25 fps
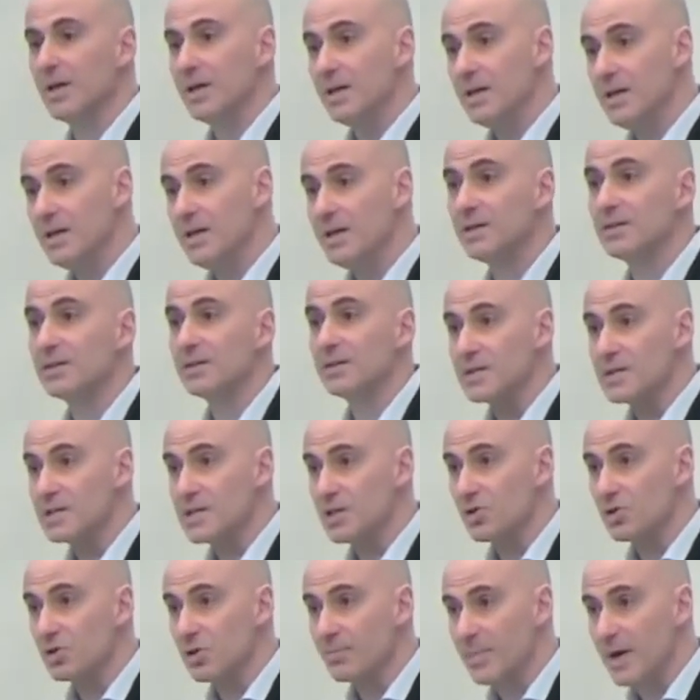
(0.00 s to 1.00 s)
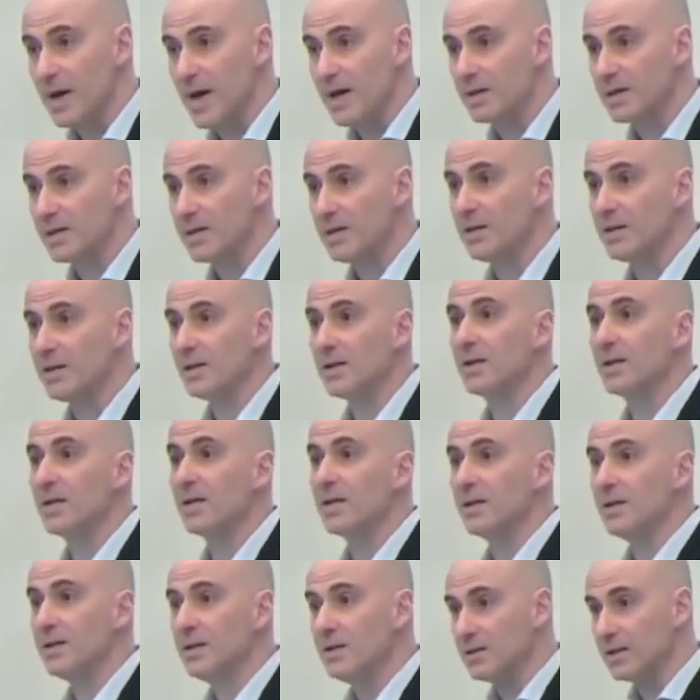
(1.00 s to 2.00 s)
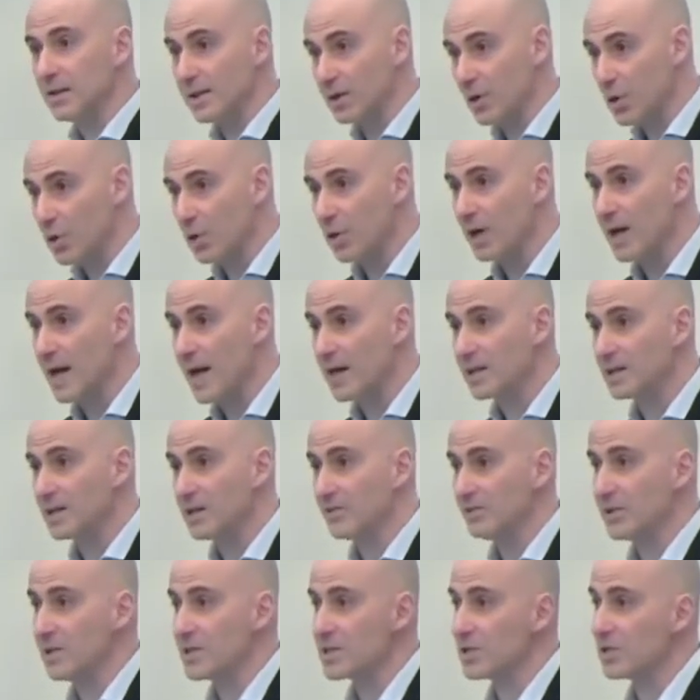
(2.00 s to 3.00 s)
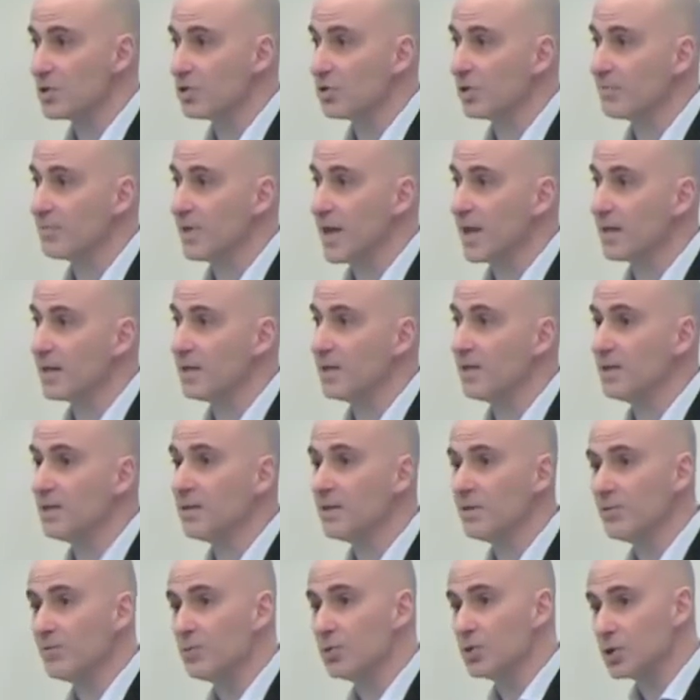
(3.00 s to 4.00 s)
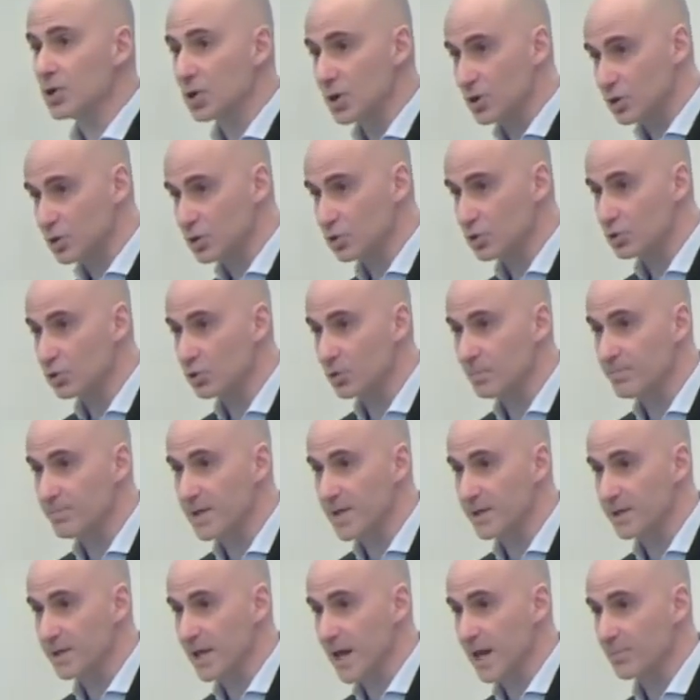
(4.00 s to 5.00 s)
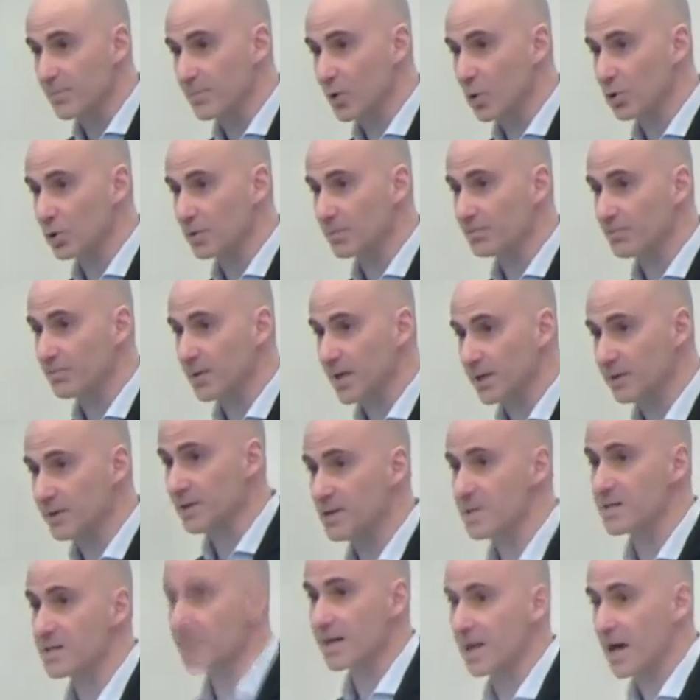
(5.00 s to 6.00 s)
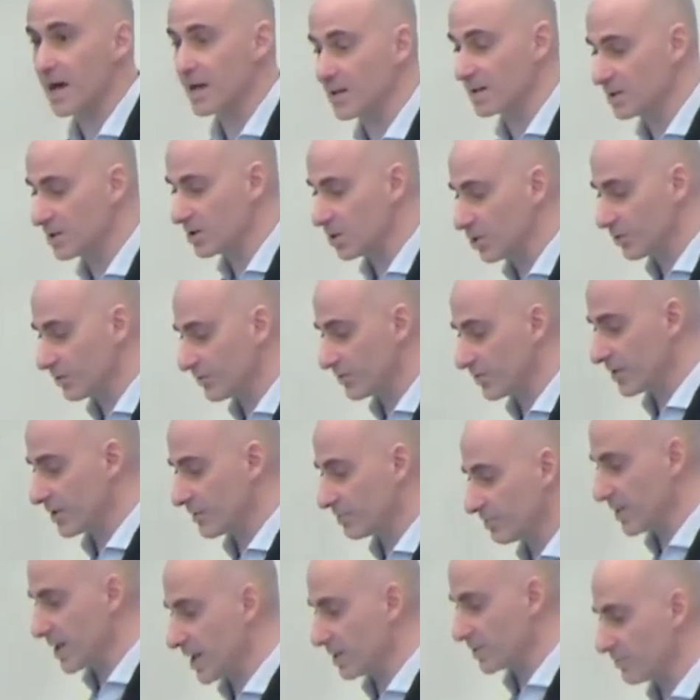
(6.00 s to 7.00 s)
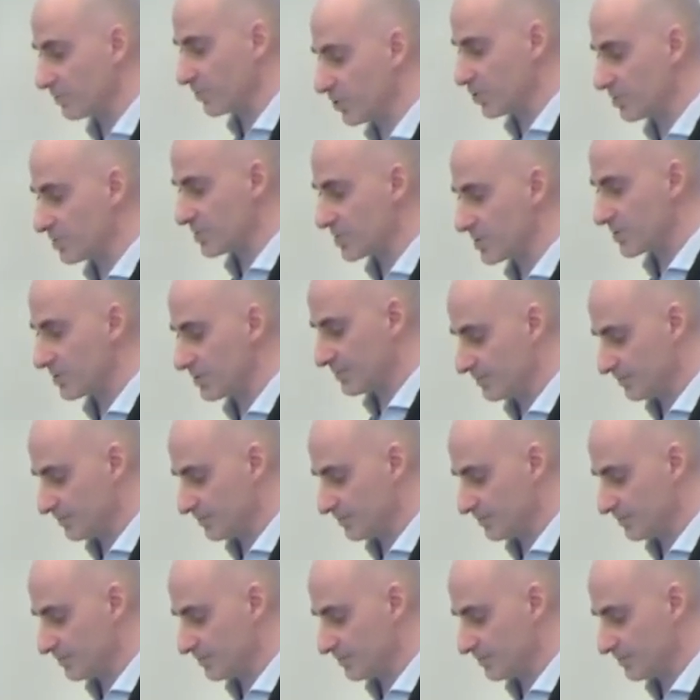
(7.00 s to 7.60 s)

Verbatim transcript: in decision making, uh, in the collective decision making, which should be enabled by these kind of uh, platforms.